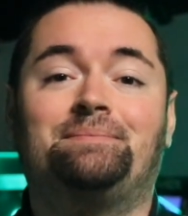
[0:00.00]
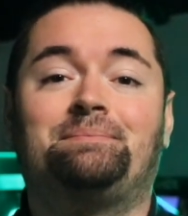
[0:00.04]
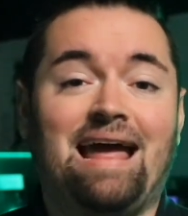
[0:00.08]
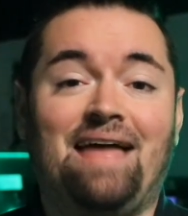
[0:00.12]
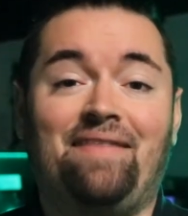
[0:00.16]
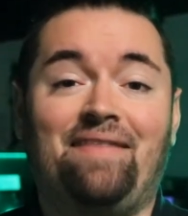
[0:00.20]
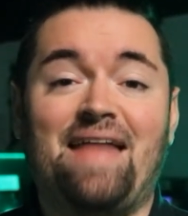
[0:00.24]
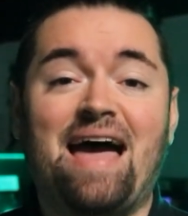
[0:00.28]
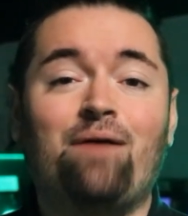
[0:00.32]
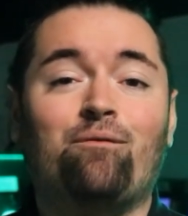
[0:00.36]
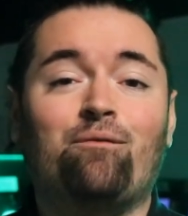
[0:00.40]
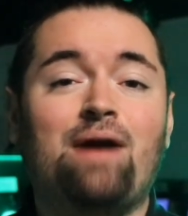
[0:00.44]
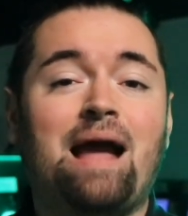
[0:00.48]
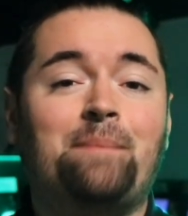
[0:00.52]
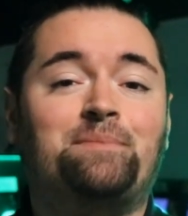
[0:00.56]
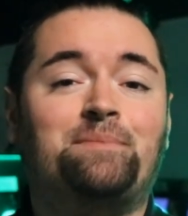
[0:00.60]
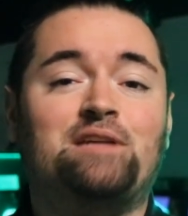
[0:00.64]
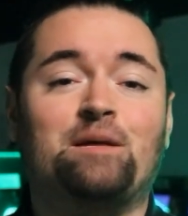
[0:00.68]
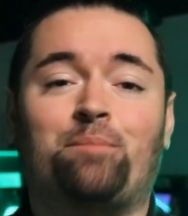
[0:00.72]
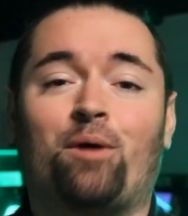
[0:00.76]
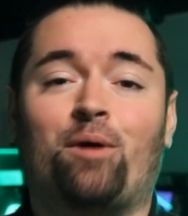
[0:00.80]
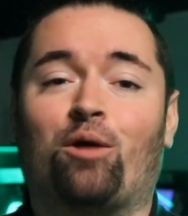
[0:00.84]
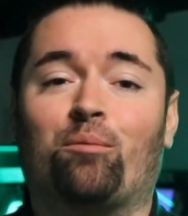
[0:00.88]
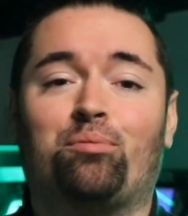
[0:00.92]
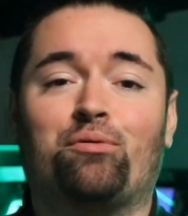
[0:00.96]
And that wraps
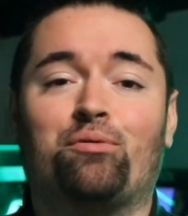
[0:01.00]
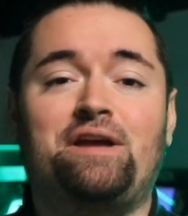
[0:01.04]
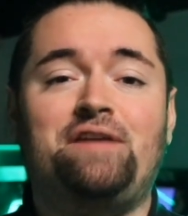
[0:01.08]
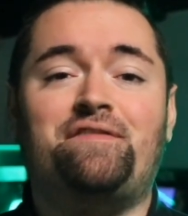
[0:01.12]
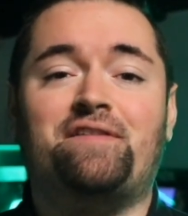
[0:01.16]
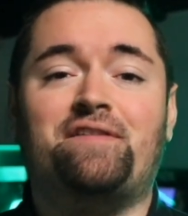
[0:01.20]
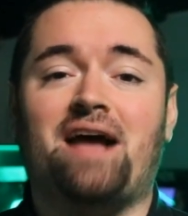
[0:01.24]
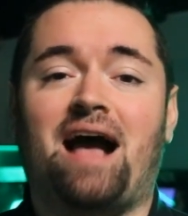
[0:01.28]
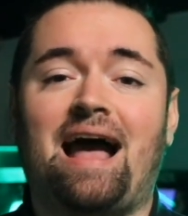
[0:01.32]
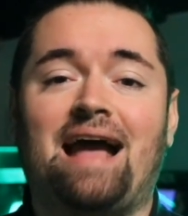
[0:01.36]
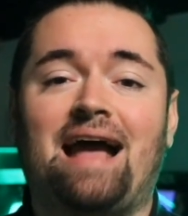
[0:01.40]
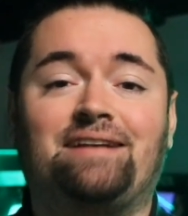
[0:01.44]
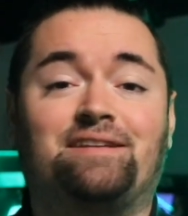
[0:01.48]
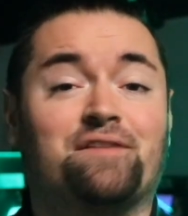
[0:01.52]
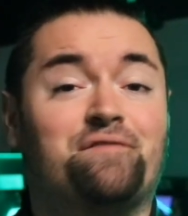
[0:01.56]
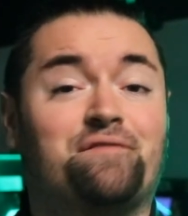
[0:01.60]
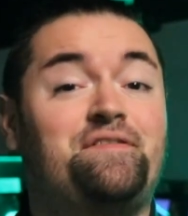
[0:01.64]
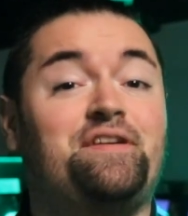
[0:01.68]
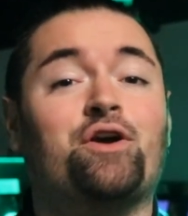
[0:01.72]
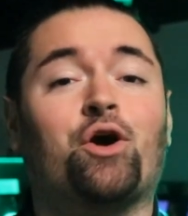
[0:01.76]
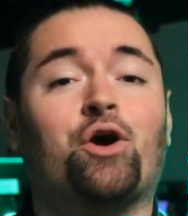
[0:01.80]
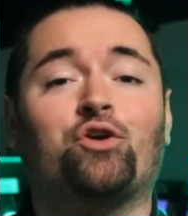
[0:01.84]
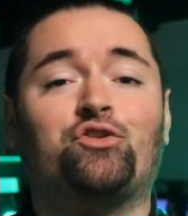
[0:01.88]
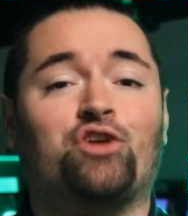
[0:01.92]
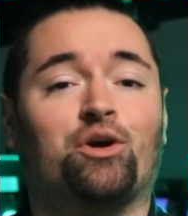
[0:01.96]
up our brief guide to
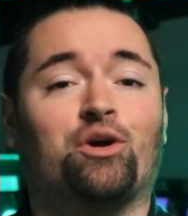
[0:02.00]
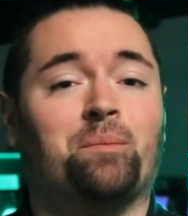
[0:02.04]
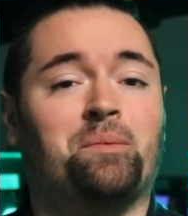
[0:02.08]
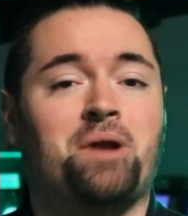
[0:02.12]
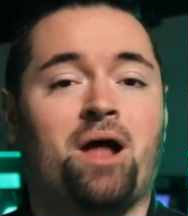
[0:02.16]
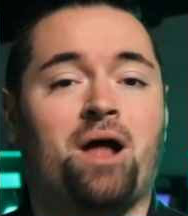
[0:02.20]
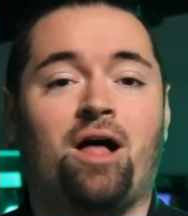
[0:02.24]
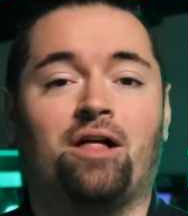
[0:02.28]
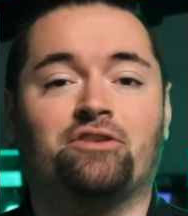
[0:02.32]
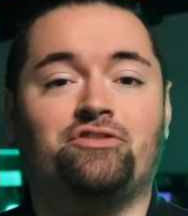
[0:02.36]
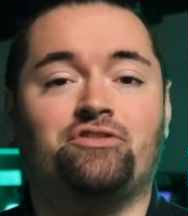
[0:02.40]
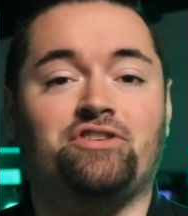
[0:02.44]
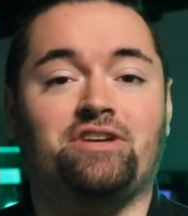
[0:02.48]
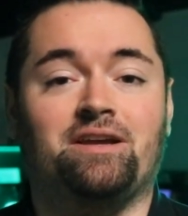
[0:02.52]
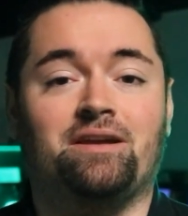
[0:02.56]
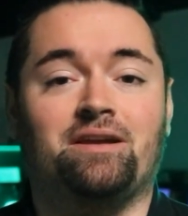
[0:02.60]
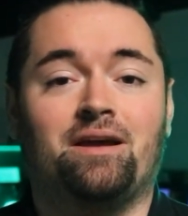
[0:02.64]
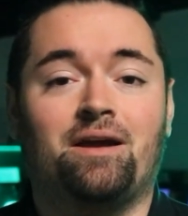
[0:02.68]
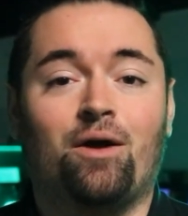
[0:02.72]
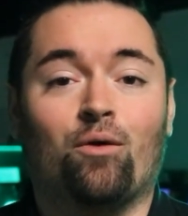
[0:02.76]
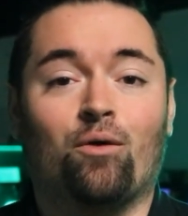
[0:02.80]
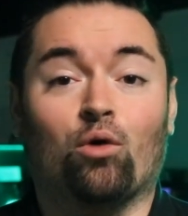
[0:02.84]
VR terminology.